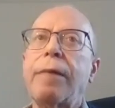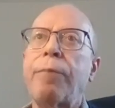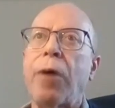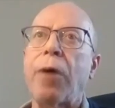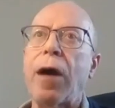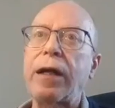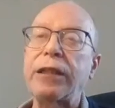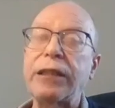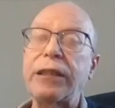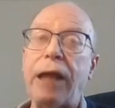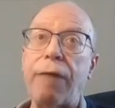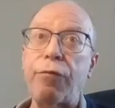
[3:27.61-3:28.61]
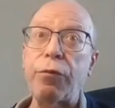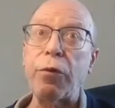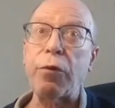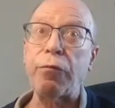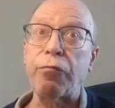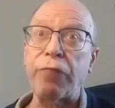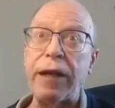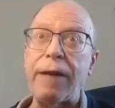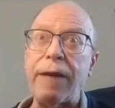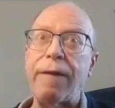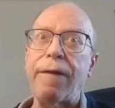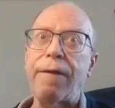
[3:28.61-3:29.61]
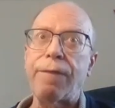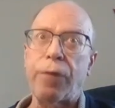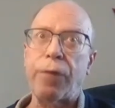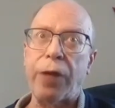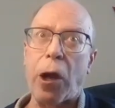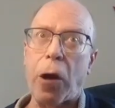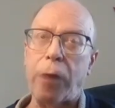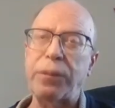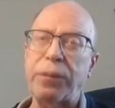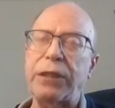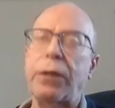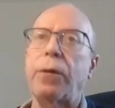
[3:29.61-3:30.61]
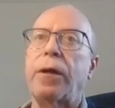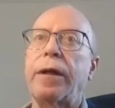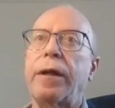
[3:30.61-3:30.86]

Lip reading: Bach and stuff would have written for the harpsichord,